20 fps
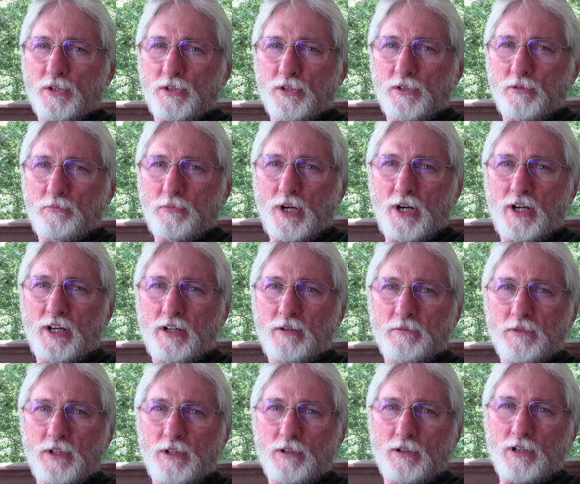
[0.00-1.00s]
to the
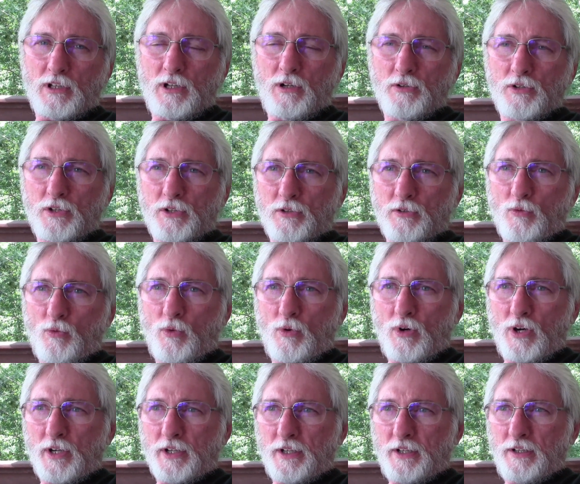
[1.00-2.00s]
bottom, a little closer to
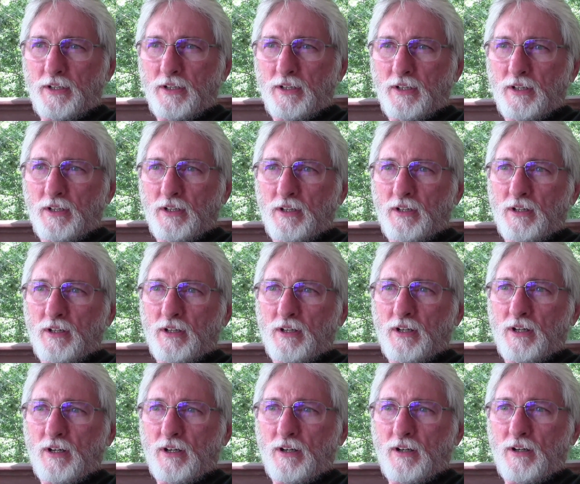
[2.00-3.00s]
water,
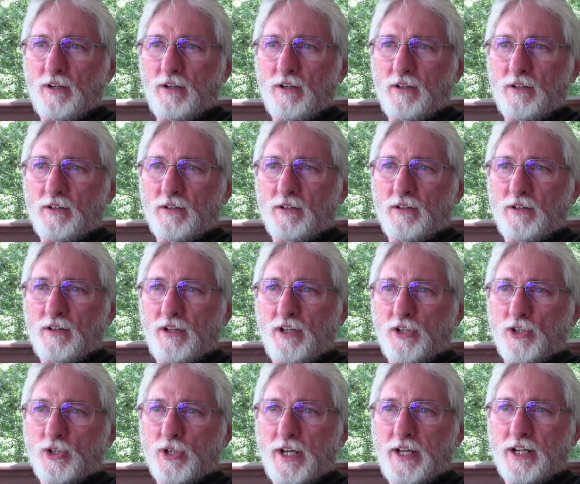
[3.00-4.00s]

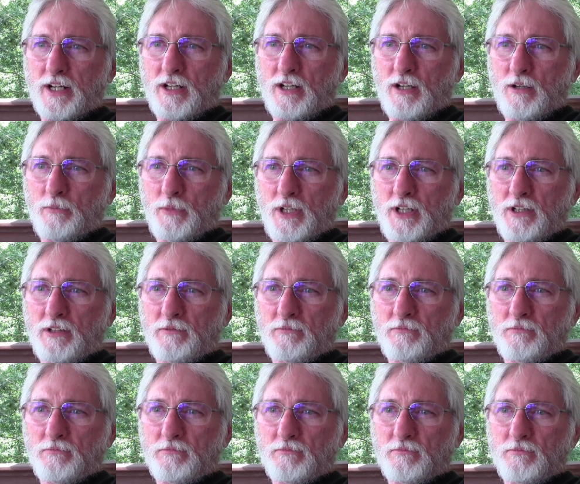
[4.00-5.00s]
and try to come in
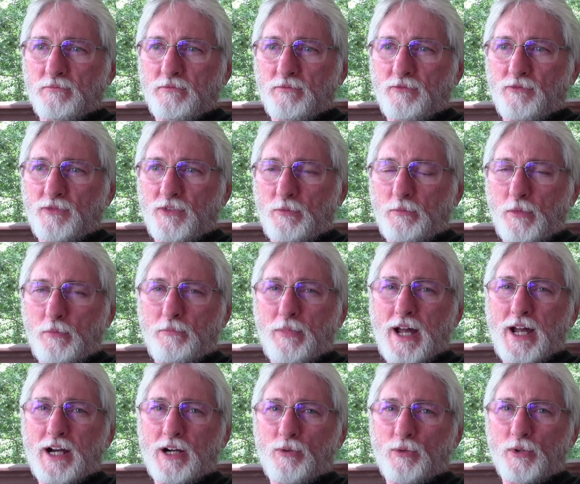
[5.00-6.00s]
from a
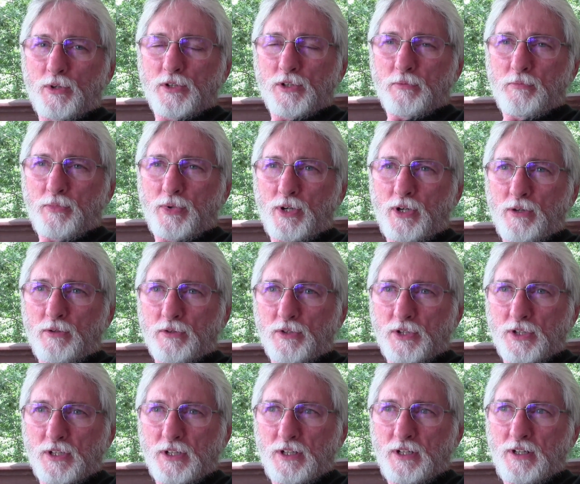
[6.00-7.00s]
backwards
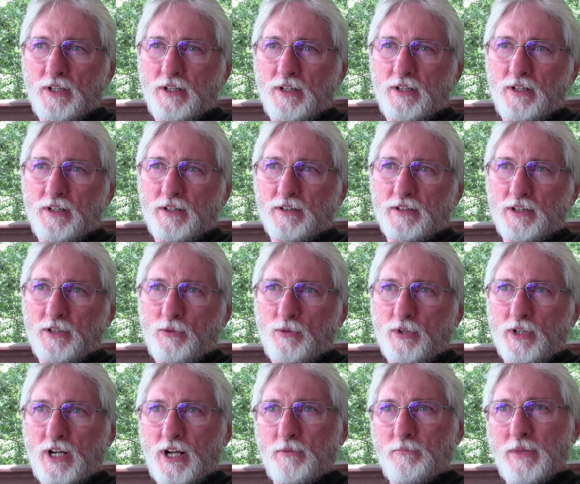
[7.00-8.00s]
approach than
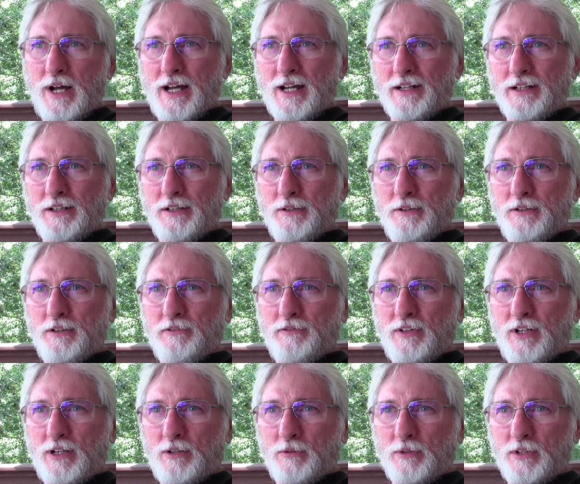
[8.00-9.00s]
what I might do
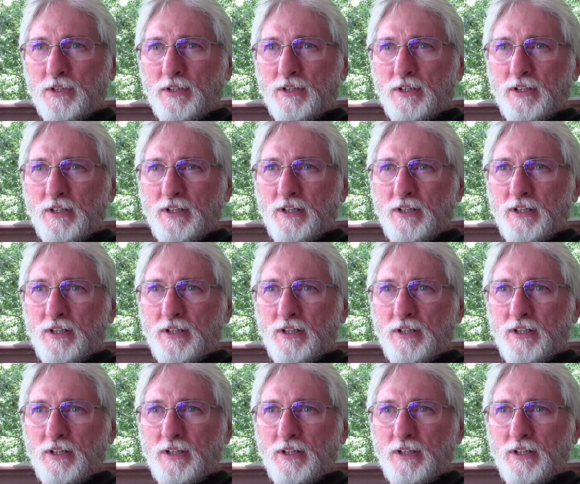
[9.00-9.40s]
if I were